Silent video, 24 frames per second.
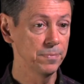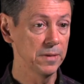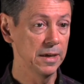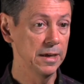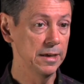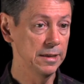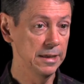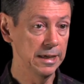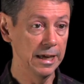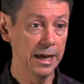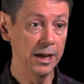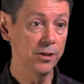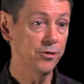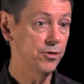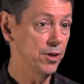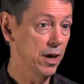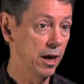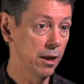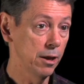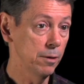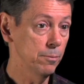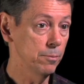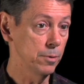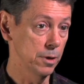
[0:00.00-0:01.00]
in the eighth
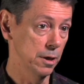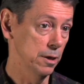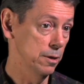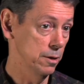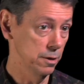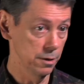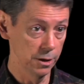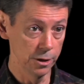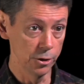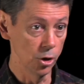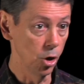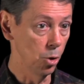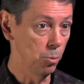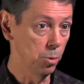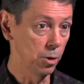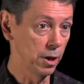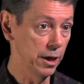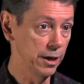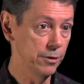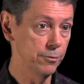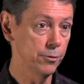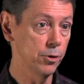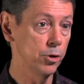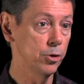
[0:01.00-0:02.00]
element, in the
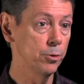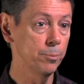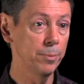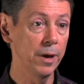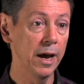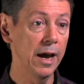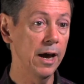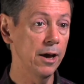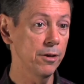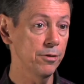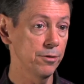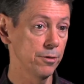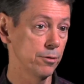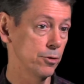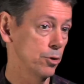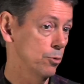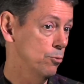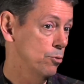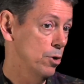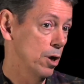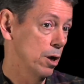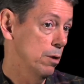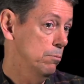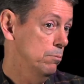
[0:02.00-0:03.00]
Noble Eightfold Path, the
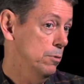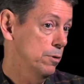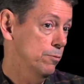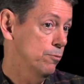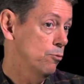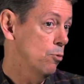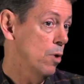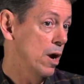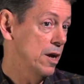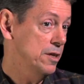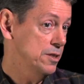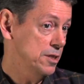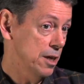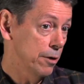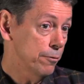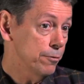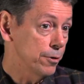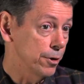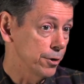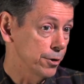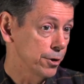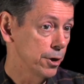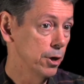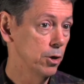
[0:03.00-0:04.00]
realm of wise
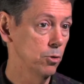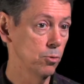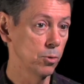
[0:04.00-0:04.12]
effort,